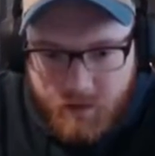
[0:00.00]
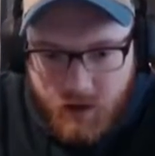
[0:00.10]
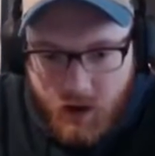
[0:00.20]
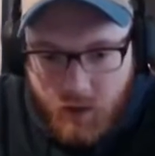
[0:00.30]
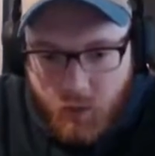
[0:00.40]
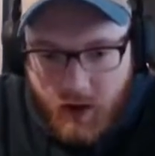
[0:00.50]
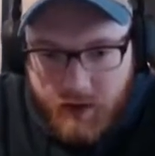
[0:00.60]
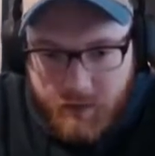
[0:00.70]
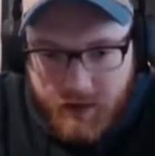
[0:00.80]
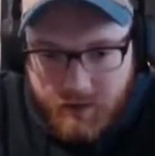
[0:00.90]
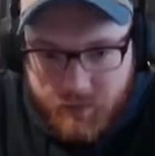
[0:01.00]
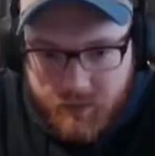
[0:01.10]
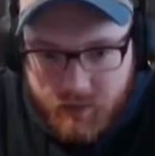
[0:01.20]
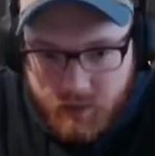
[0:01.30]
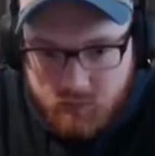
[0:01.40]
Why am I not
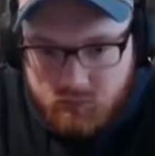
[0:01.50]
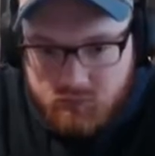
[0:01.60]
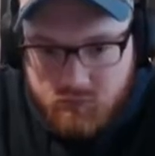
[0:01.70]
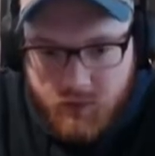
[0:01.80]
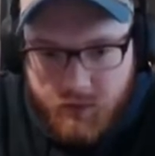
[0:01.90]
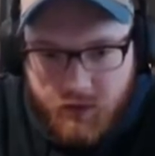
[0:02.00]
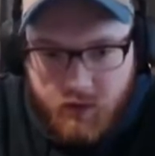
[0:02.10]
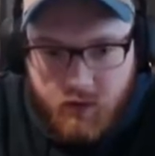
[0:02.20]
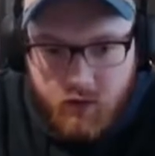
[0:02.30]
sprinting? There we go.